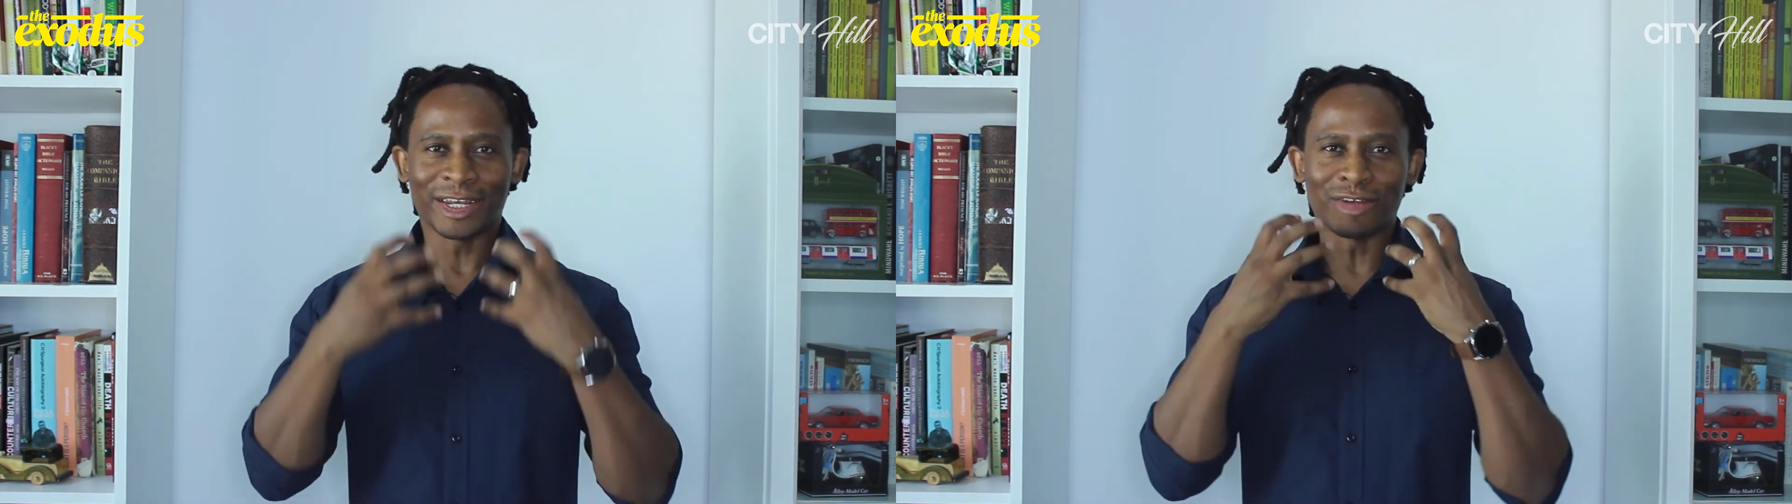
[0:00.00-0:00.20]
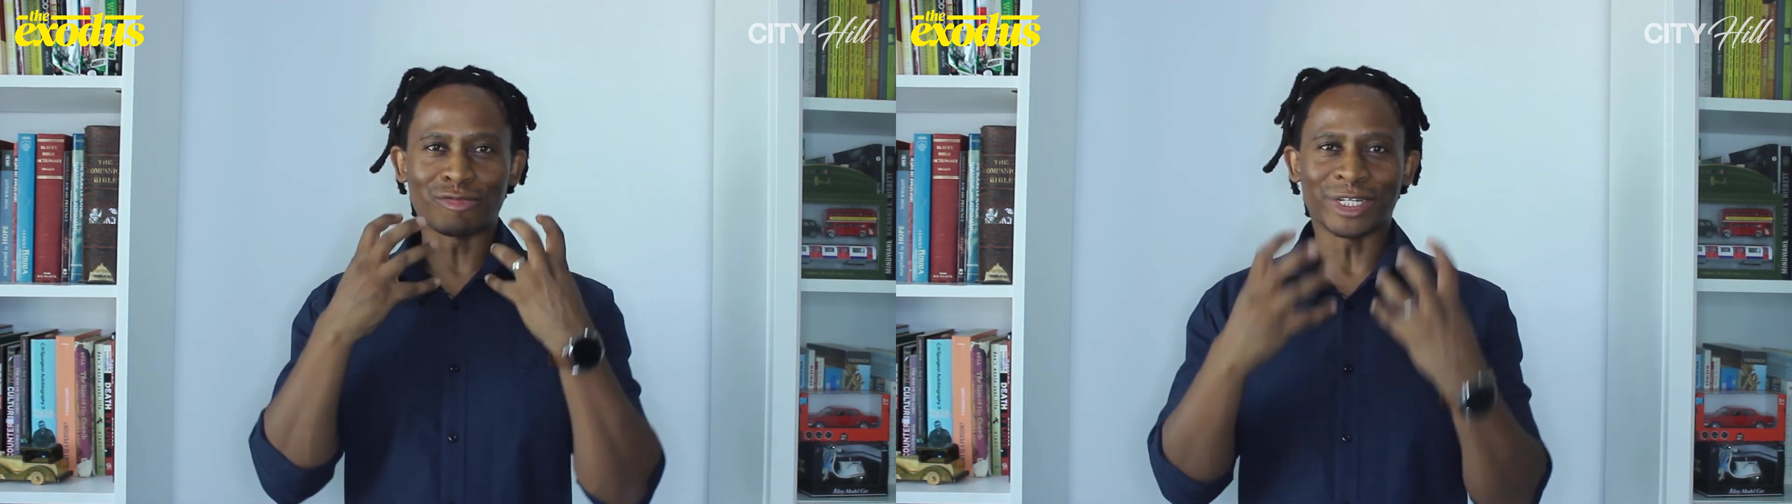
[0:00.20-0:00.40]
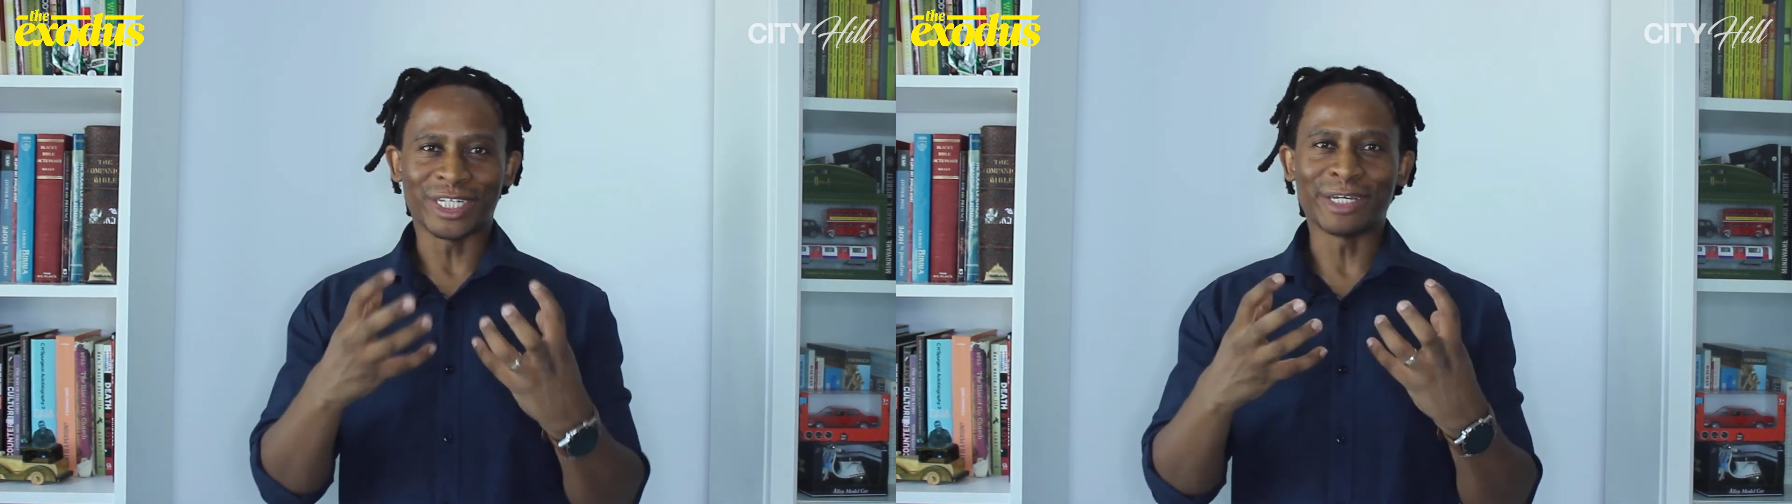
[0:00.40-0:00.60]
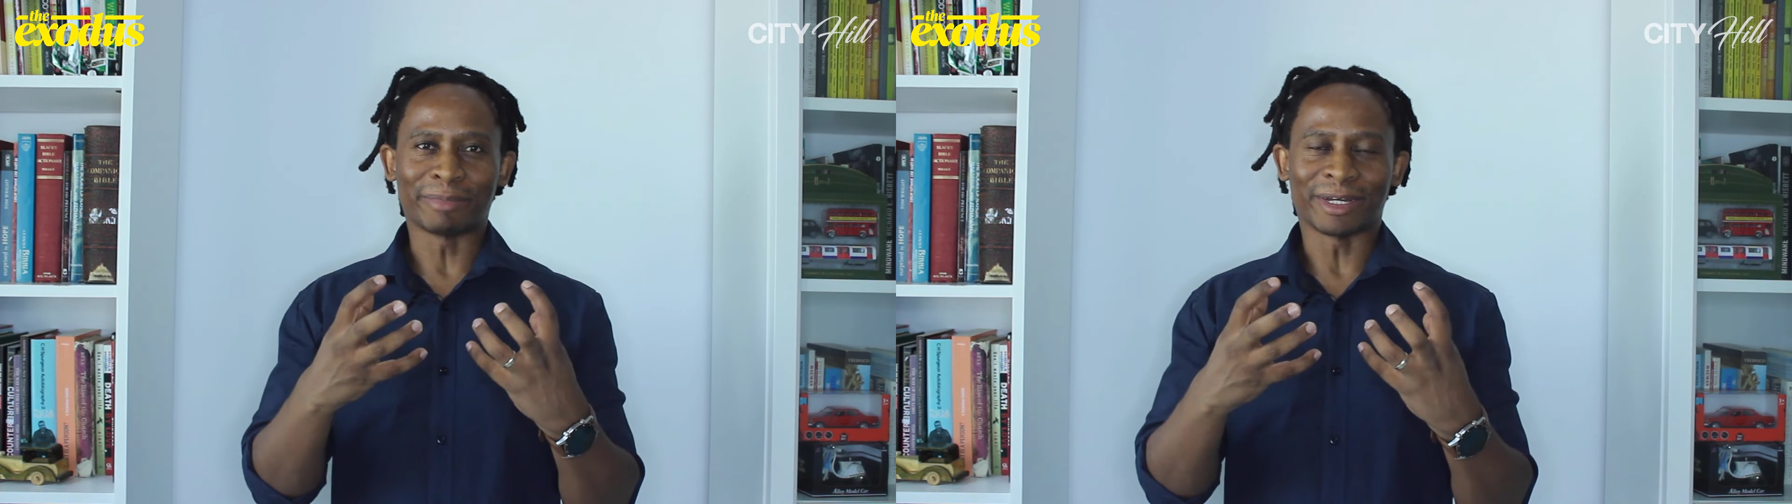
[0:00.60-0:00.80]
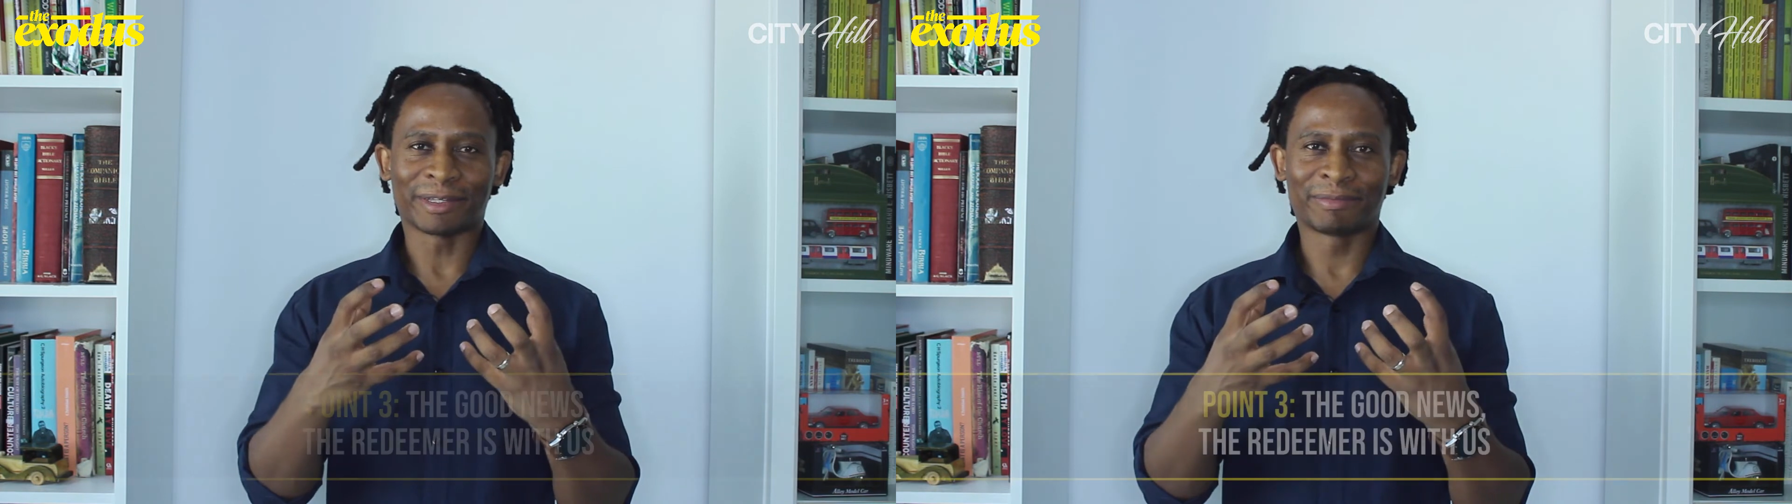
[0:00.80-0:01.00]
The
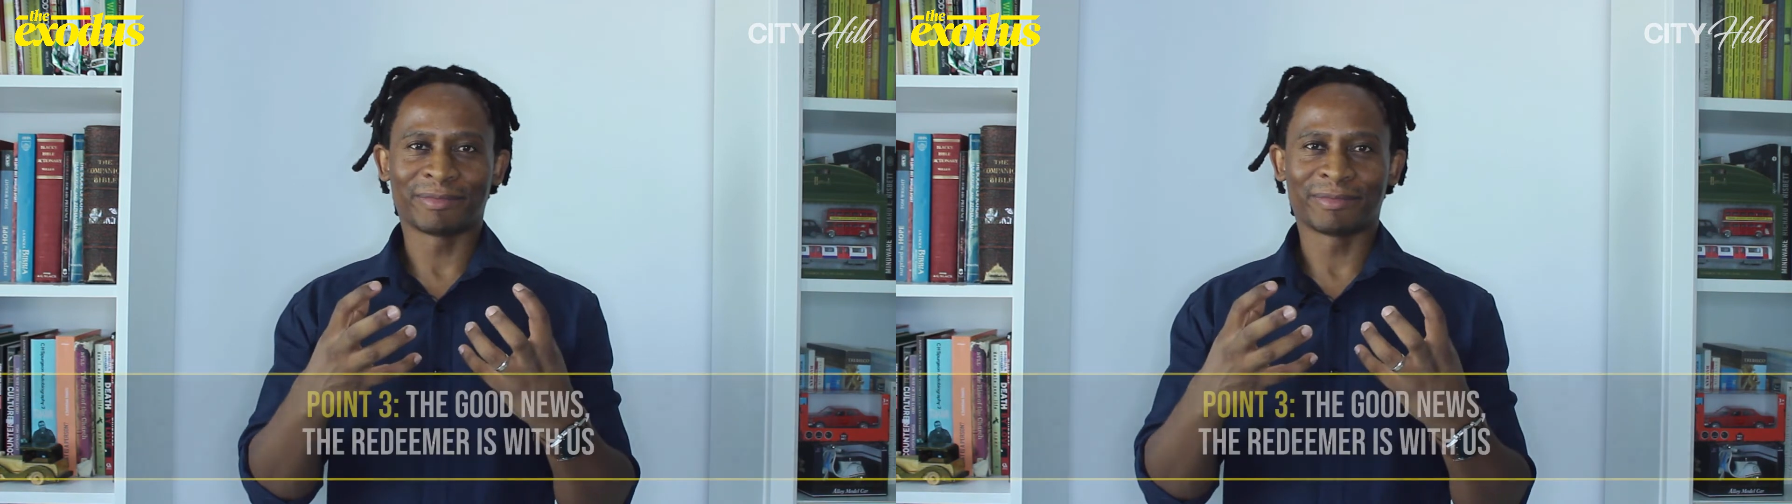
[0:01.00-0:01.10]
Redeemer,